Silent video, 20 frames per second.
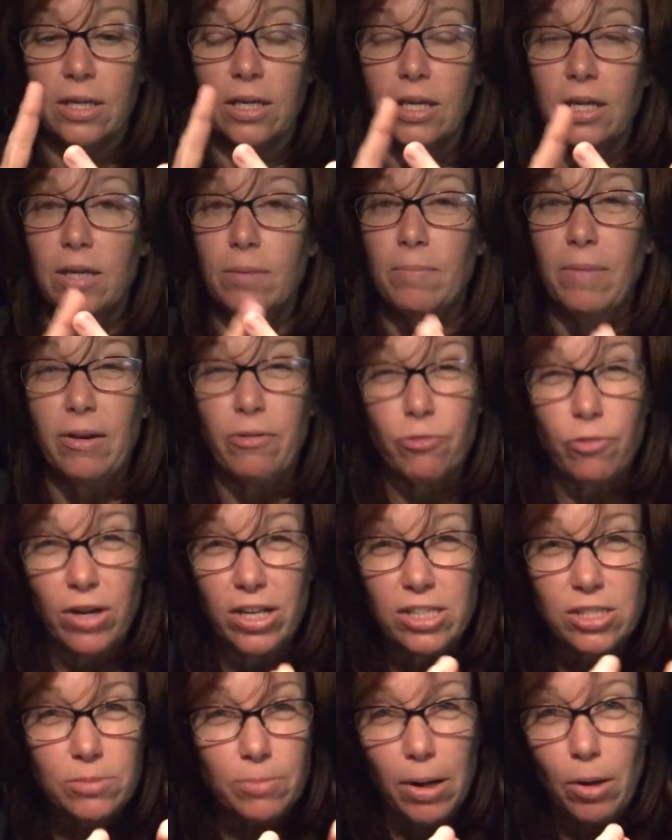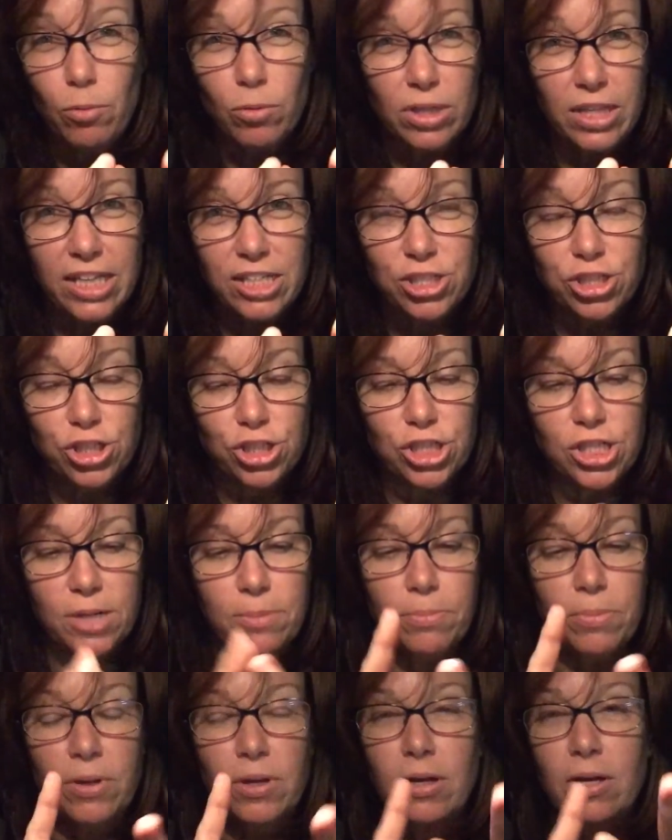in my friends, my
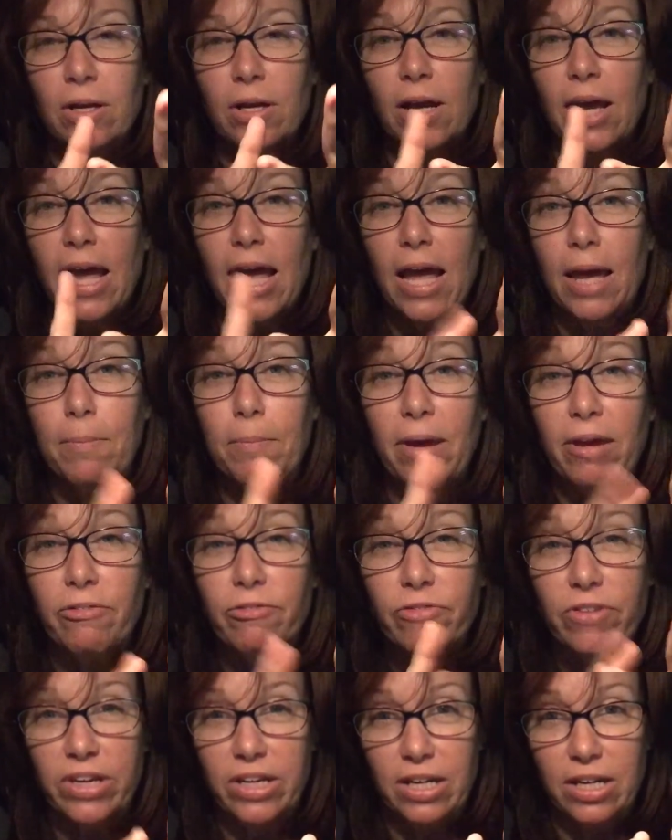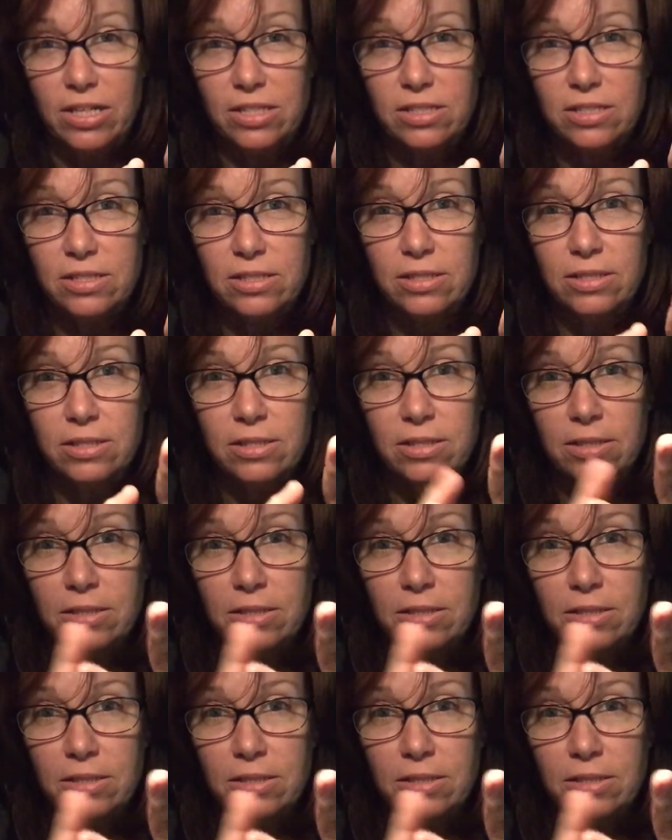relationship, and my fitness.